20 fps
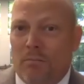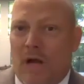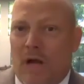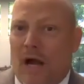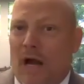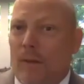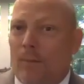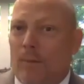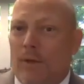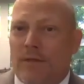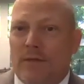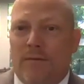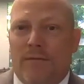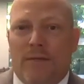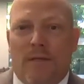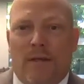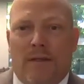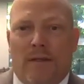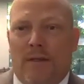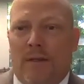I must have
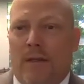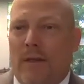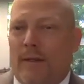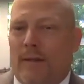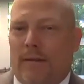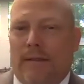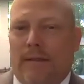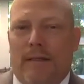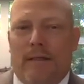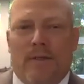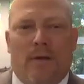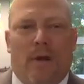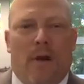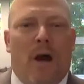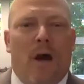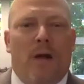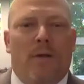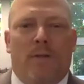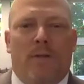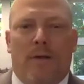said it at least
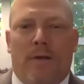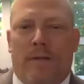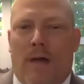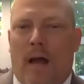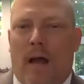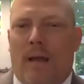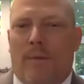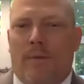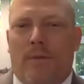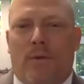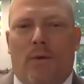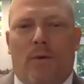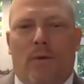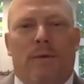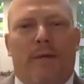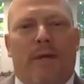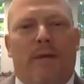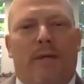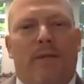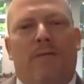100 times those
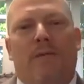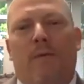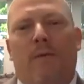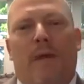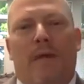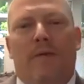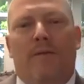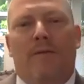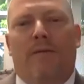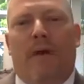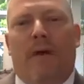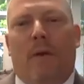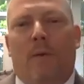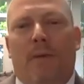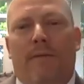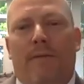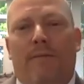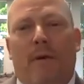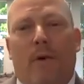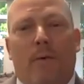next few days
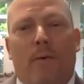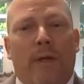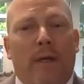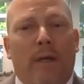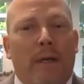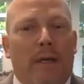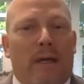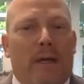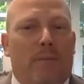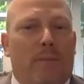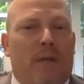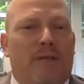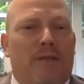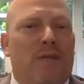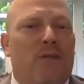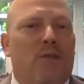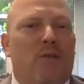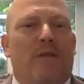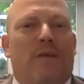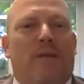following the vote in
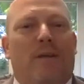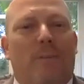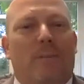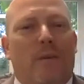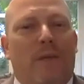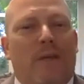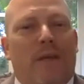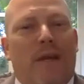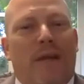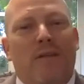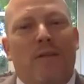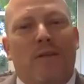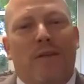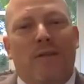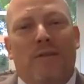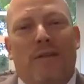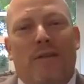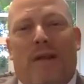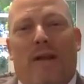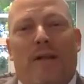messages and
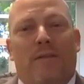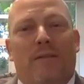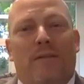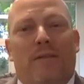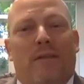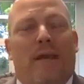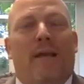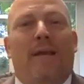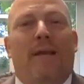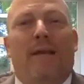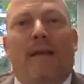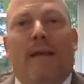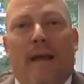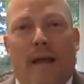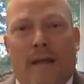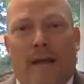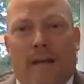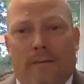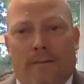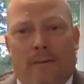communications, and I'll say it
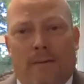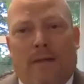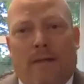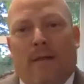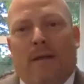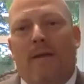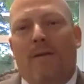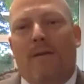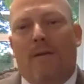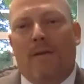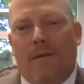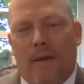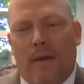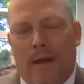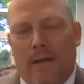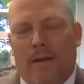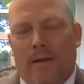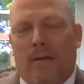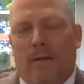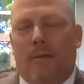again.
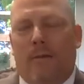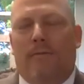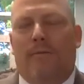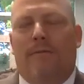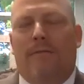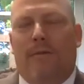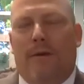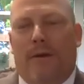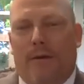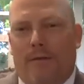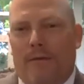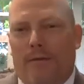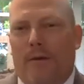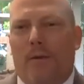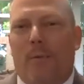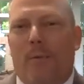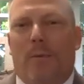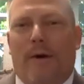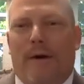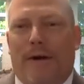Thank you,
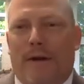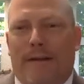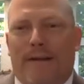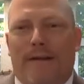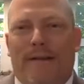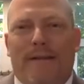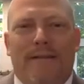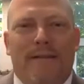Fairview Park.